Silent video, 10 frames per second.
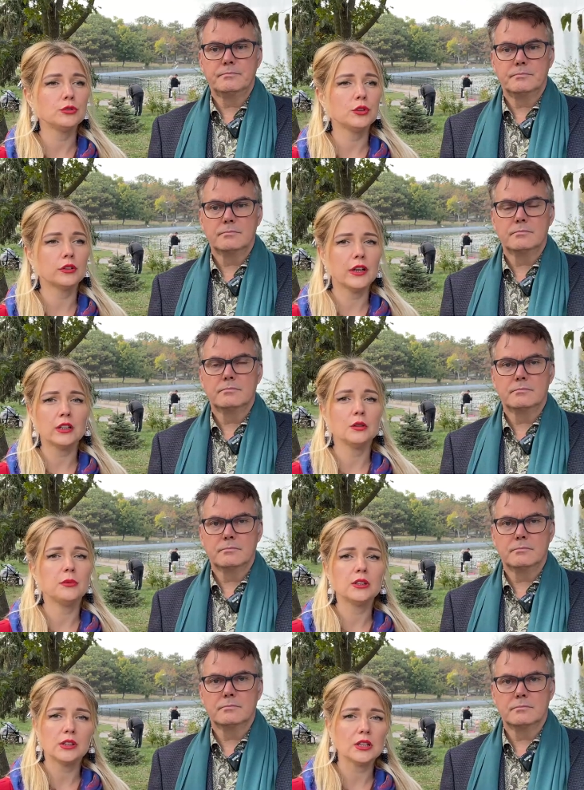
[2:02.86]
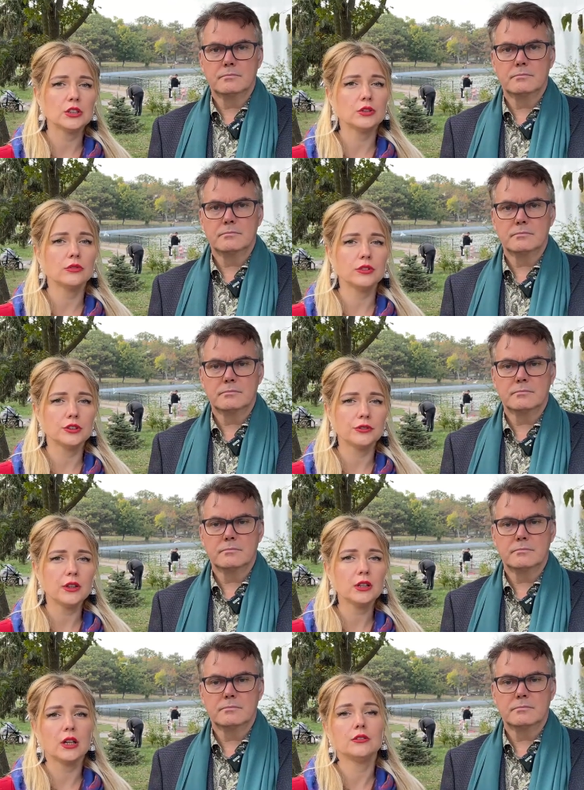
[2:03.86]
Speaker 1: to Ukraine and meet ladies on the
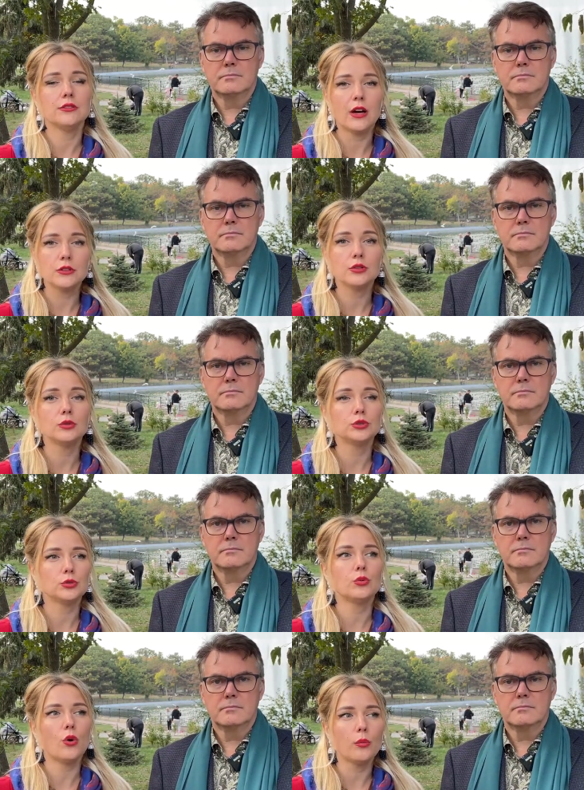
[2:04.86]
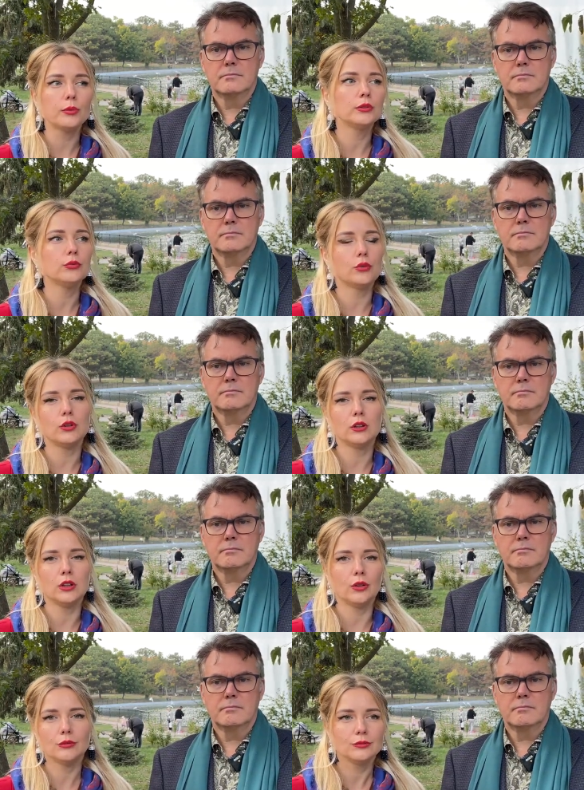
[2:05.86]
street and find those who open for,
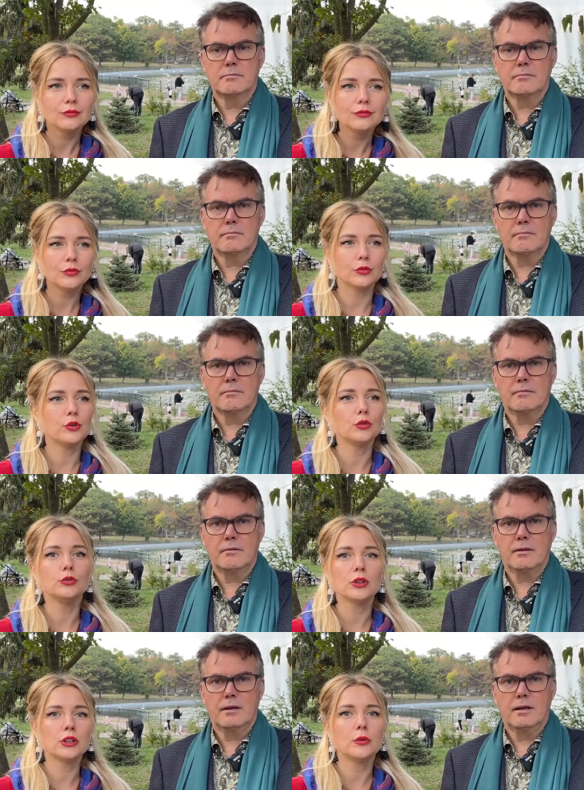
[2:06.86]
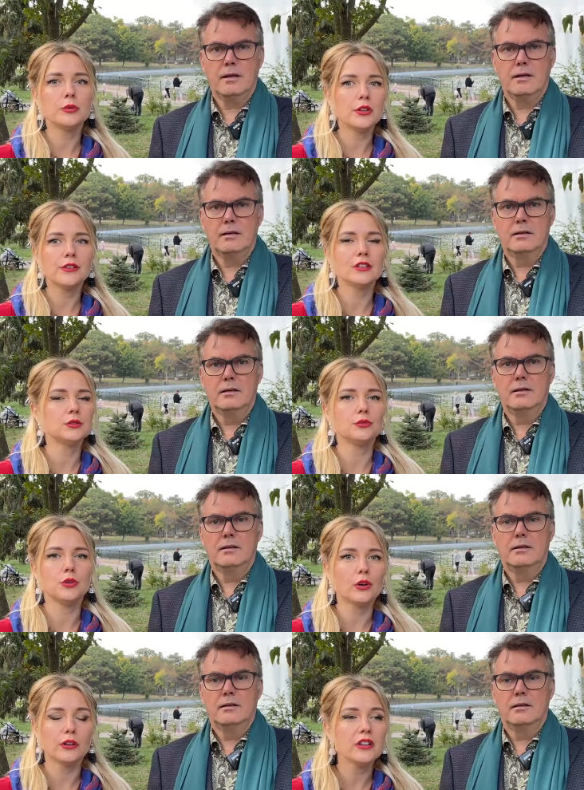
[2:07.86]
you know, for your look and appearance, to
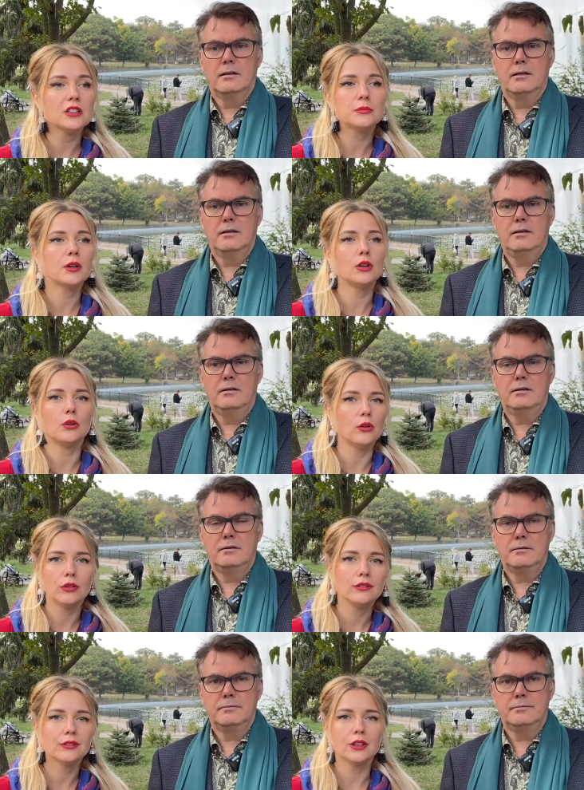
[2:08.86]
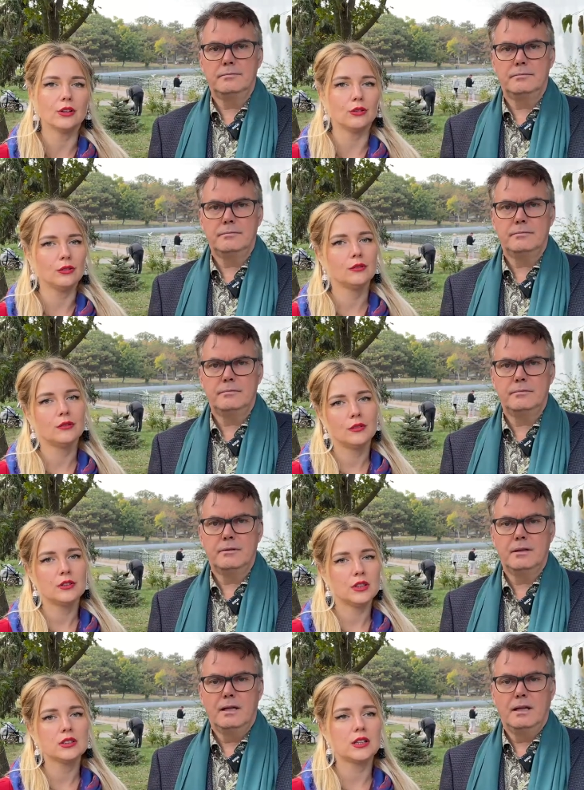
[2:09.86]
your charisma or, you know,
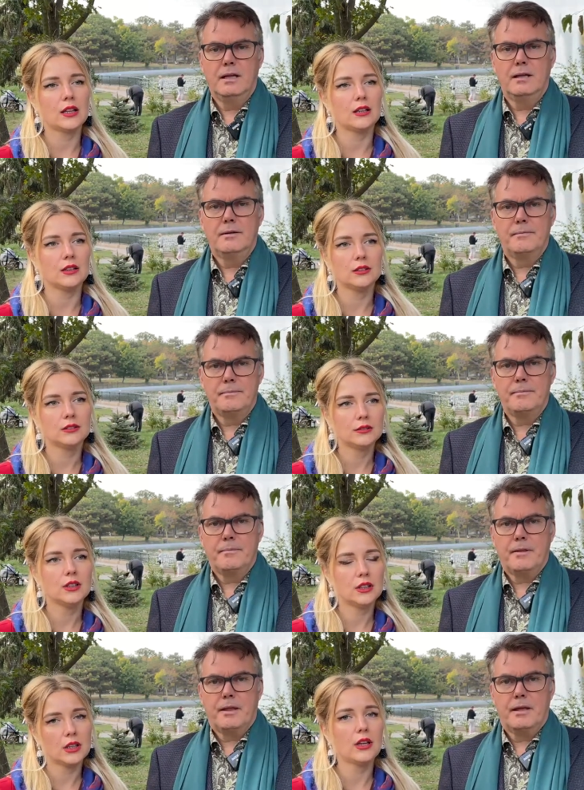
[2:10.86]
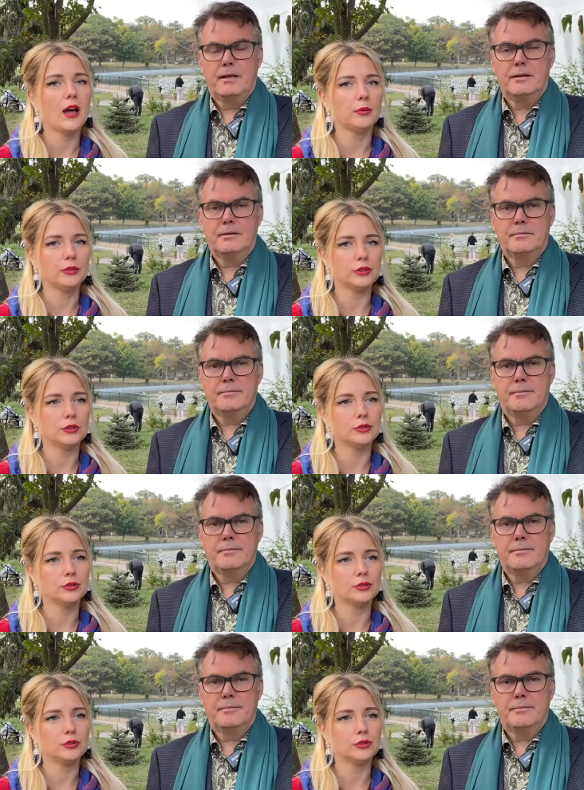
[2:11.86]
things like that. It can happen to